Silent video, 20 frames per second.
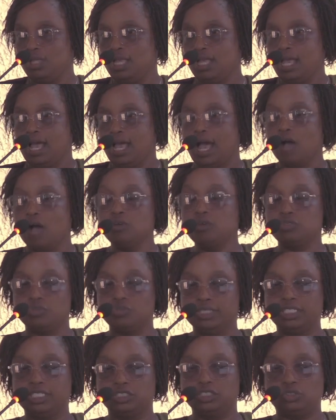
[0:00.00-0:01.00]
How do we
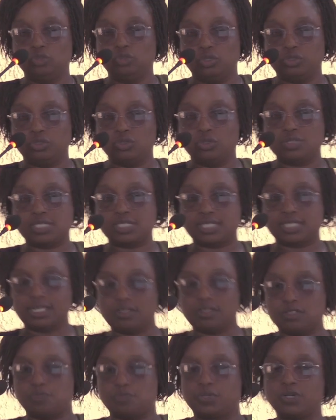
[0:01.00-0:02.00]
restore those
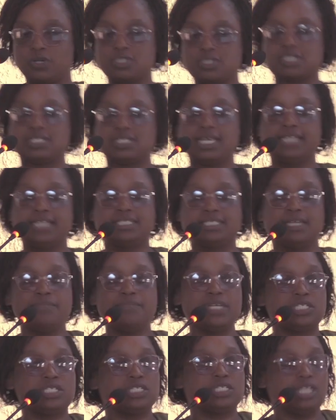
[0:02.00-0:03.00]
cells? Because a
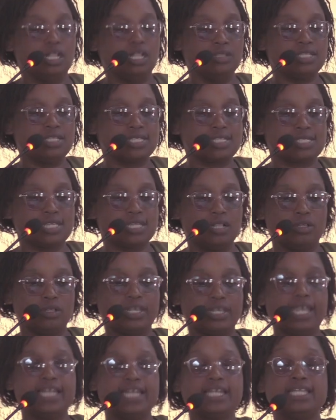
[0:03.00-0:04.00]
damaged healthy cell
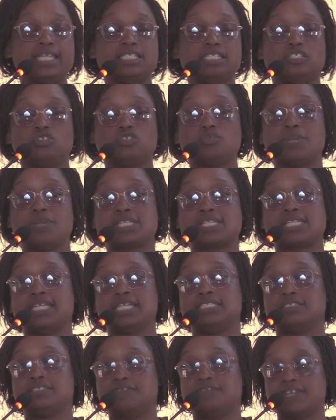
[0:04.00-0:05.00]
can lead to ma side
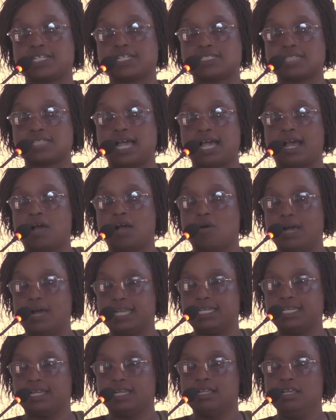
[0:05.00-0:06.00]
effects
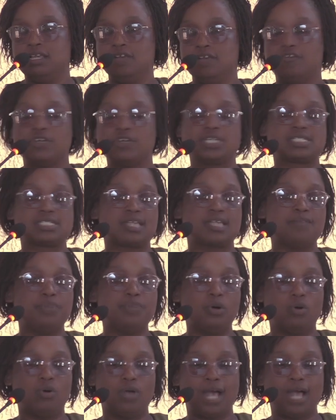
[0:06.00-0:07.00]
akawanda. For
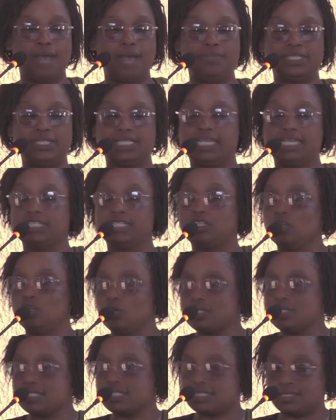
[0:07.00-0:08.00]
example, appetite
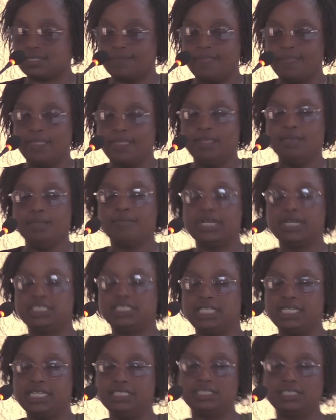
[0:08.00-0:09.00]
loss, ma
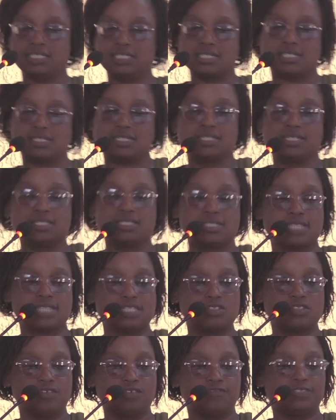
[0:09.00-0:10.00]
changes in sense
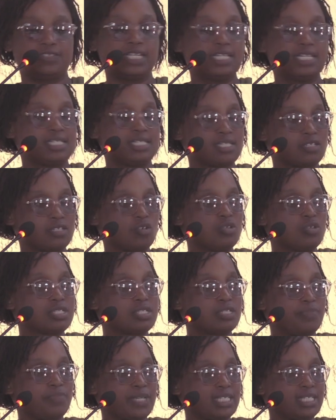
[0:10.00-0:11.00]
of taste,
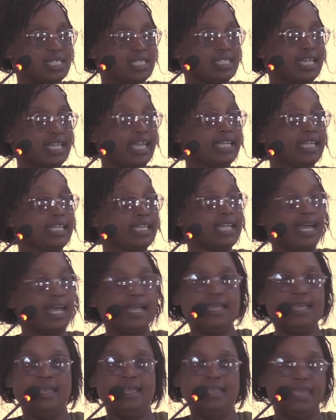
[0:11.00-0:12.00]
constipation, diarrhea,
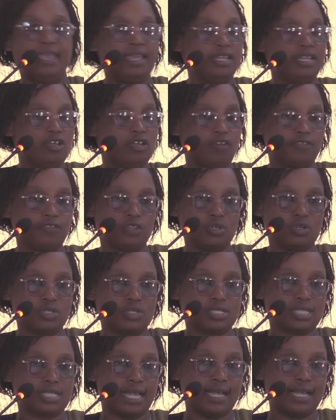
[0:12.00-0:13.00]
any of those
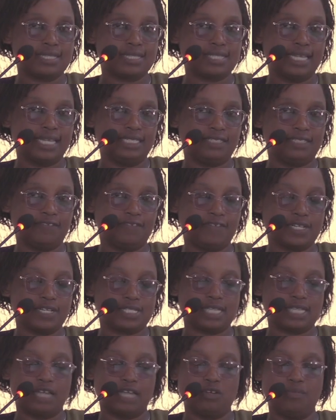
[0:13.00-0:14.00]
side effects
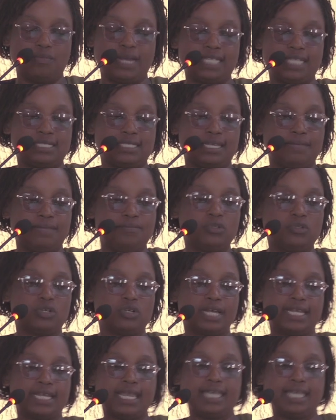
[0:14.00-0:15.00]
anobata munhu
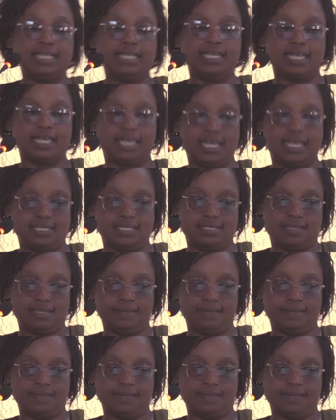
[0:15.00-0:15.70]
kana aine cancer.